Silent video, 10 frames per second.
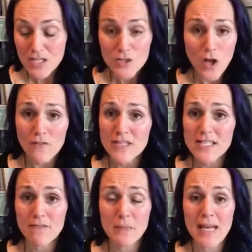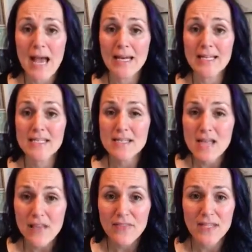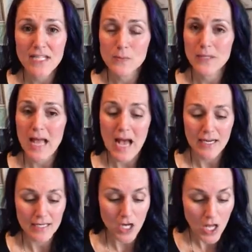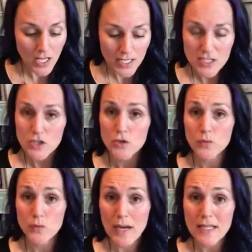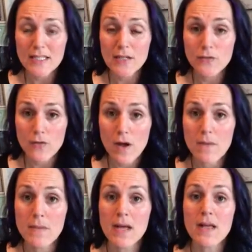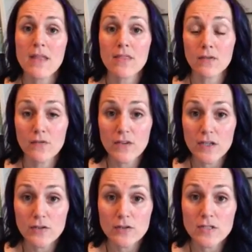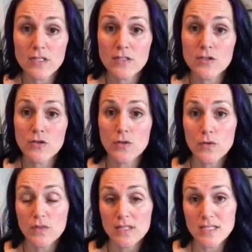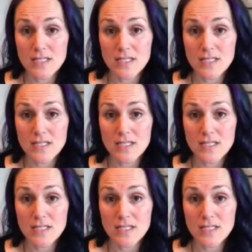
solvents have been added. Nothing has been added. It's directly from the field to the